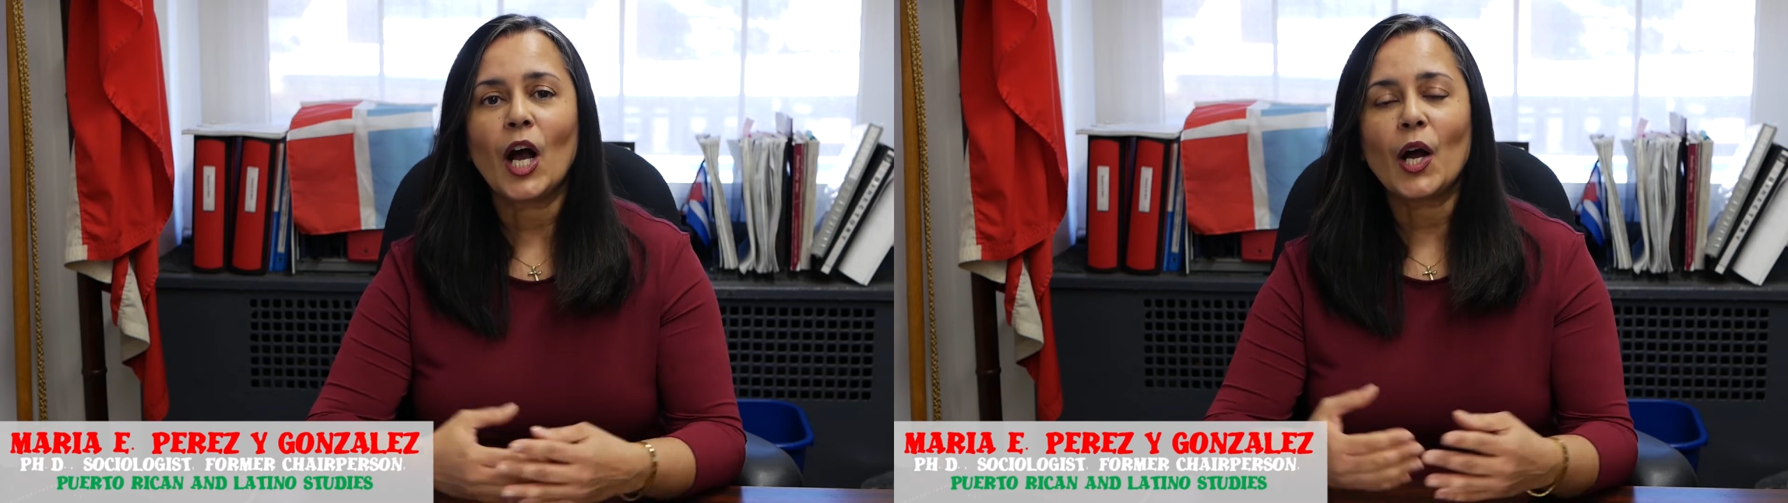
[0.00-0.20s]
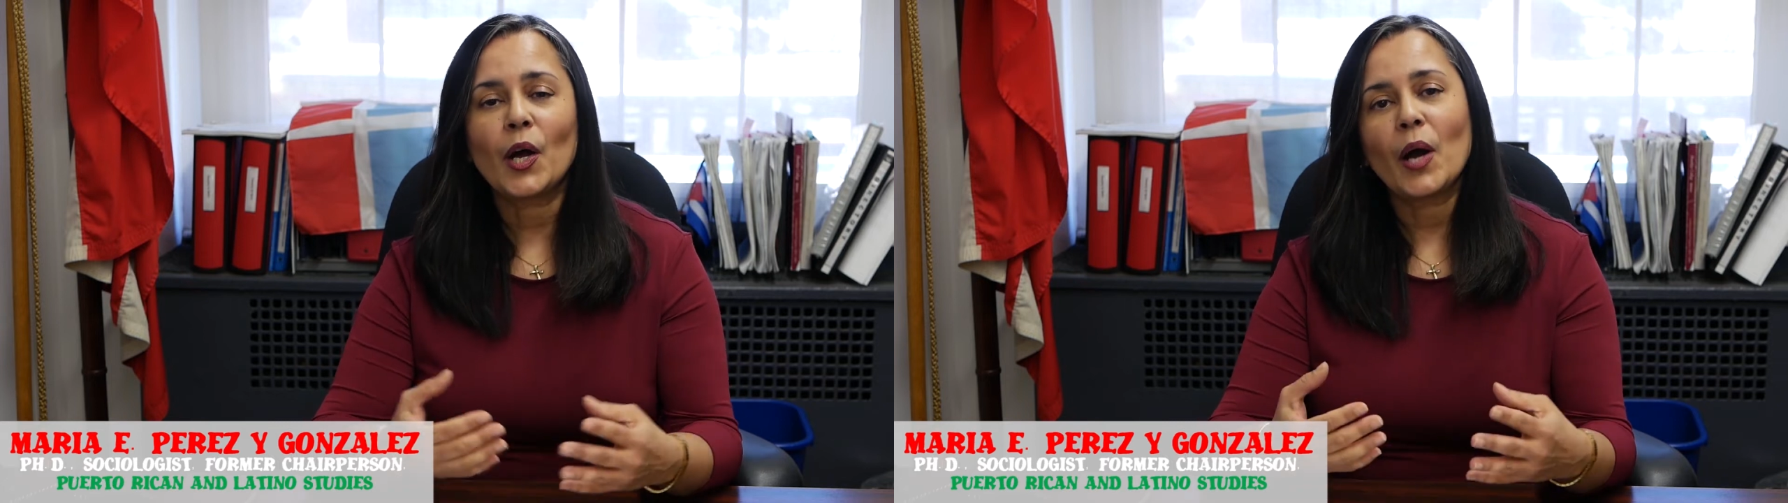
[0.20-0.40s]

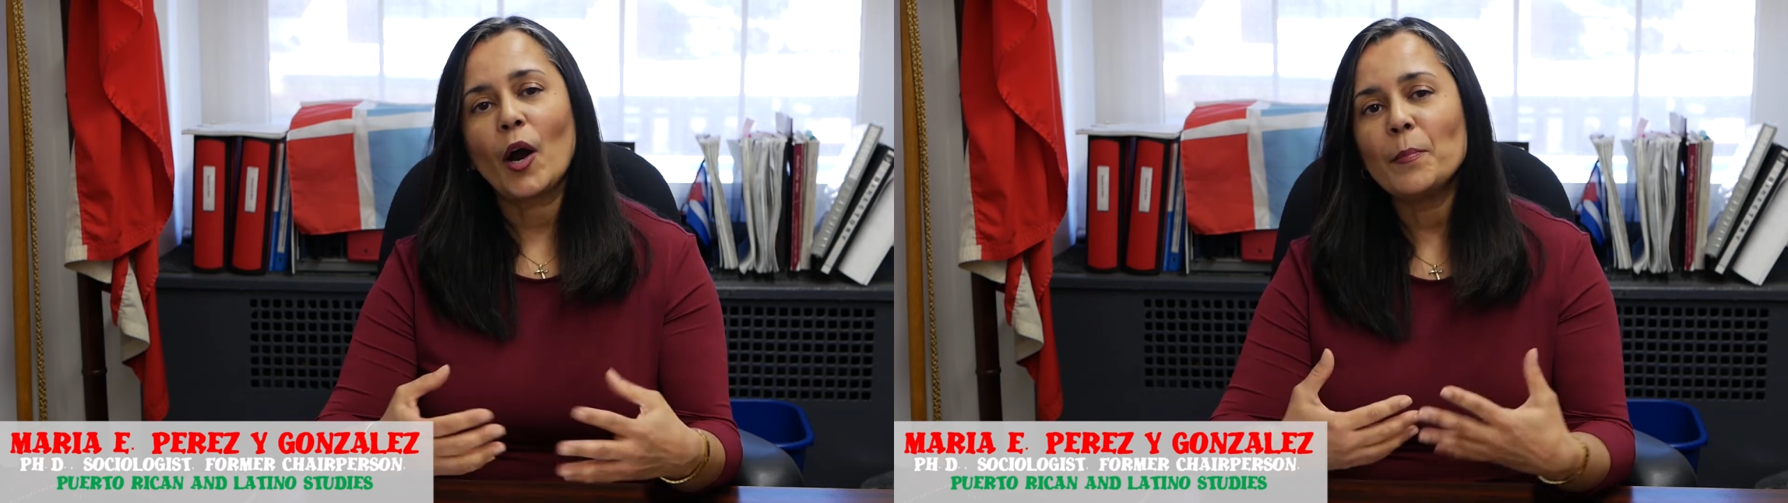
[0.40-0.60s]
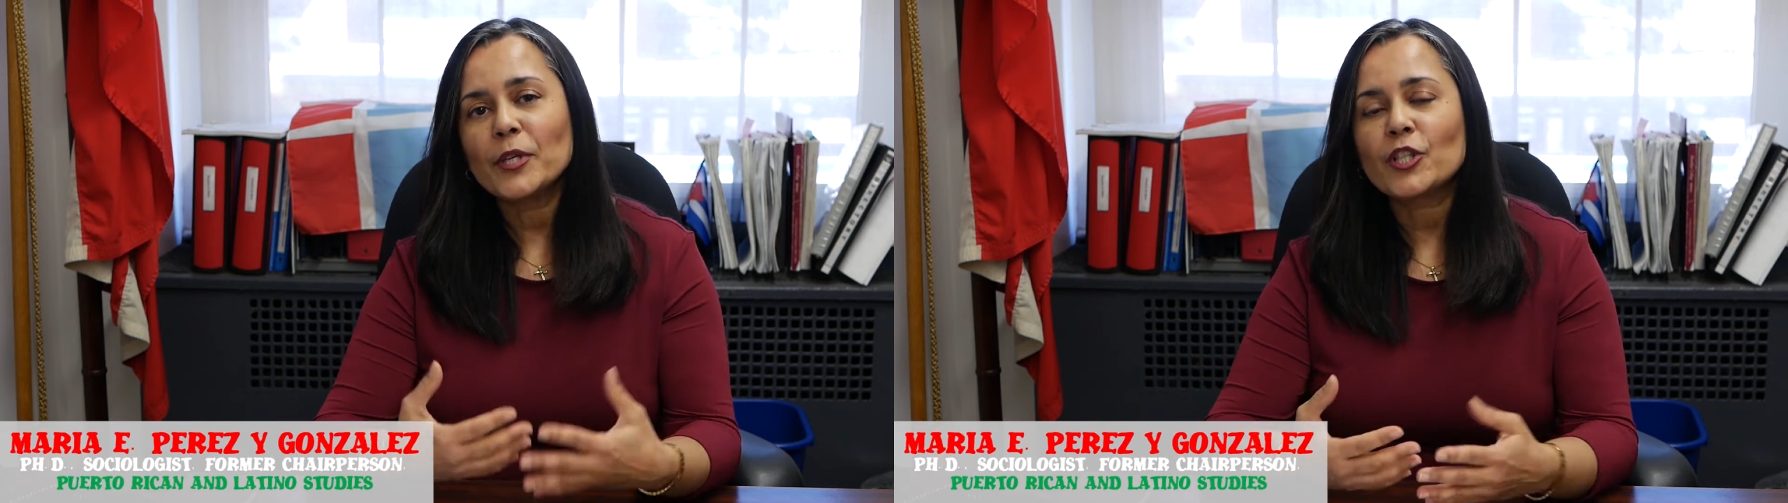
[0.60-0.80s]
uh,
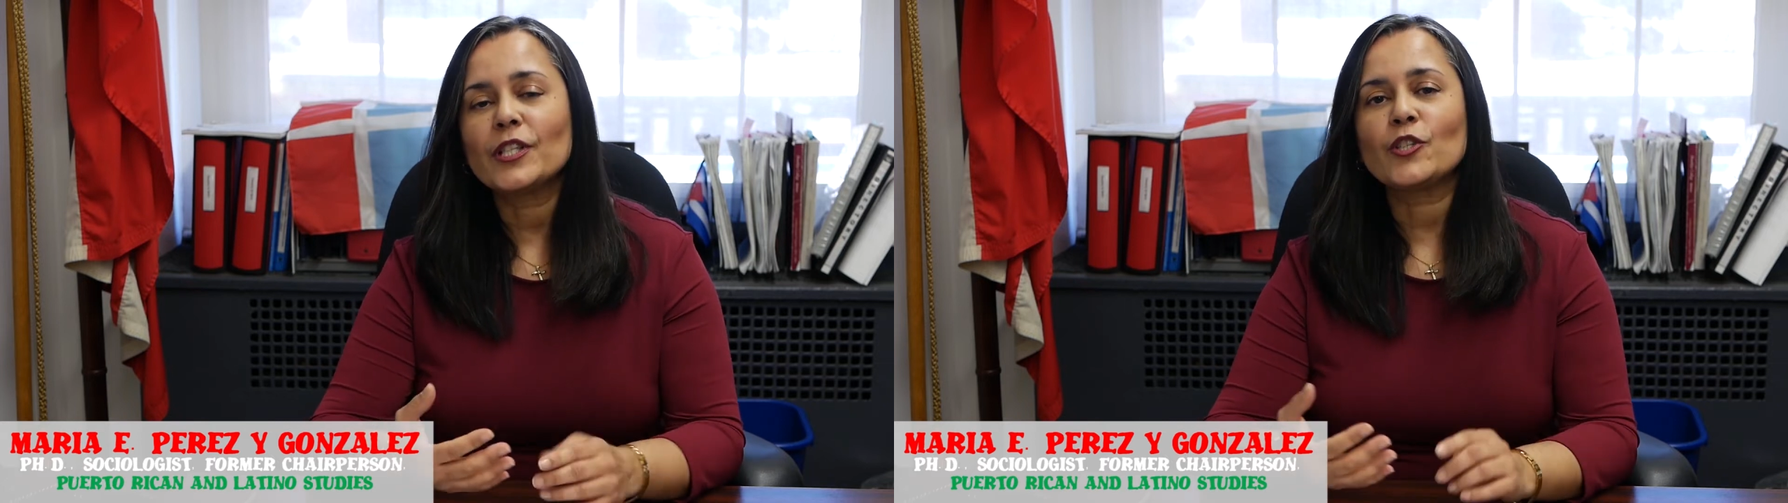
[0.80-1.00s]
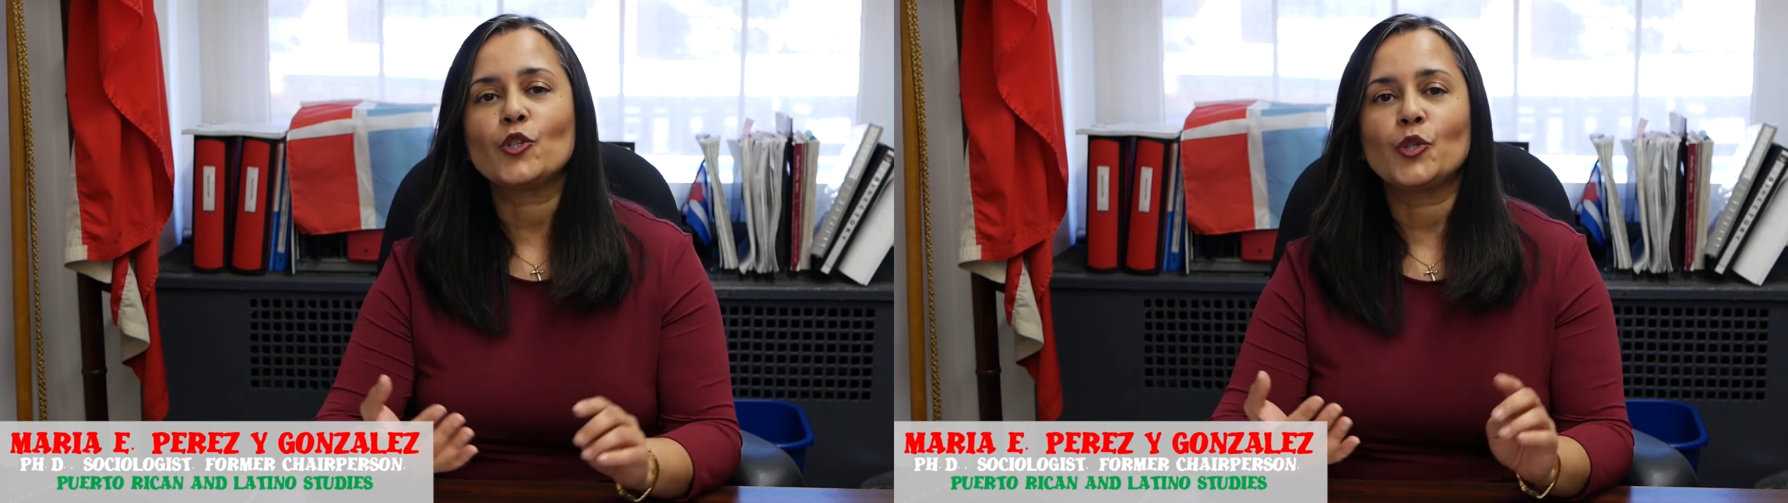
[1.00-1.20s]
our mission is